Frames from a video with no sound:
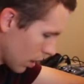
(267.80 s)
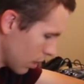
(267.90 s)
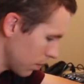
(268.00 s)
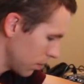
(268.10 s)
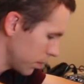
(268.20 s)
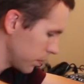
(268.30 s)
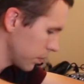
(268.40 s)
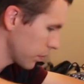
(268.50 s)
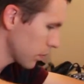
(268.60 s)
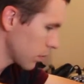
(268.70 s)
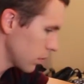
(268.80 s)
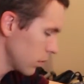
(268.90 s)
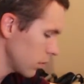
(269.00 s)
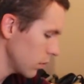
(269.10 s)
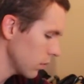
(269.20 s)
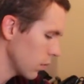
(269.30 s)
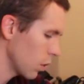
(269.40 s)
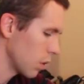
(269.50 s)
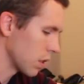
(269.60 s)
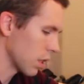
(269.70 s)
item,
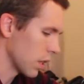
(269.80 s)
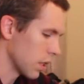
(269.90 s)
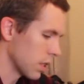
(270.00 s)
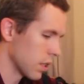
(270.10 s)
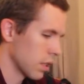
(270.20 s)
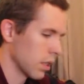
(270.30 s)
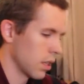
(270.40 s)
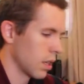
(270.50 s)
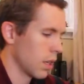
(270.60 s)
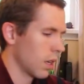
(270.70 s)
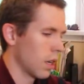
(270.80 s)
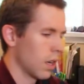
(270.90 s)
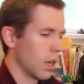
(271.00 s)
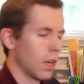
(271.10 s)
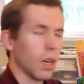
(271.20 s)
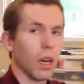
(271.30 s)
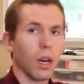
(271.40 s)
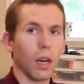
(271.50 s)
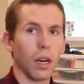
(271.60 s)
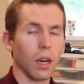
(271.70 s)
which is
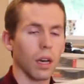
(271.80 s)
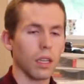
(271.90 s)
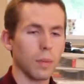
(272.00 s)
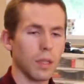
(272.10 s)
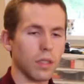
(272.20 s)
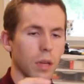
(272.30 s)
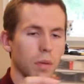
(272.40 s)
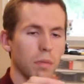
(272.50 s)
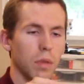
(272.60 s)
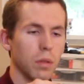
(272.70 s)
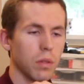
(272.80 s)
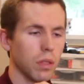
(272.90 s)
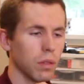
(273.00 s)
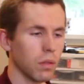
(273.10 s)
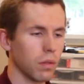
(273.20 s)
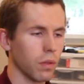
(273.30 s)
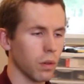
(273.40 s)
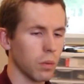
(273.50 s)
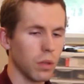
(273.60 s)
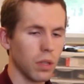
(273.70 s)
a special type of mute for
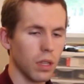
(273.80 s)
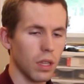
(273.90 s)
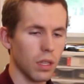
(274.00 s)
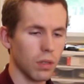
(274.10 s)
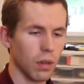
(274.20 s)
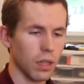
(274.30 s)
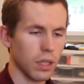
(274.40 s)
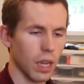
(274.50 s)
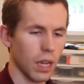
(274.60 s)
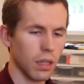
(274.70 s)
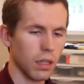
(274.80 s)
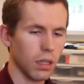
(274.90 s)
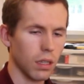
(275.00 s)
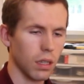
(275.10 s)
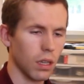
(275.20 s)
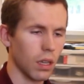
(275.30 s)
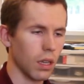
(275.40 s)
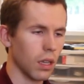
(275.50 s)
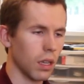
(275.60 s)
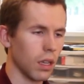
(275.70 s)
muting the strings again.
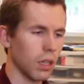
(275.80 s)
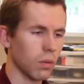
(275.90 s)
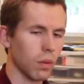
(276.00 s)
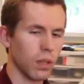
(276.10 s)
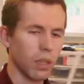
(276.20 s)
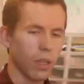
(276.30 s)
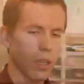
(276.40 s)
This one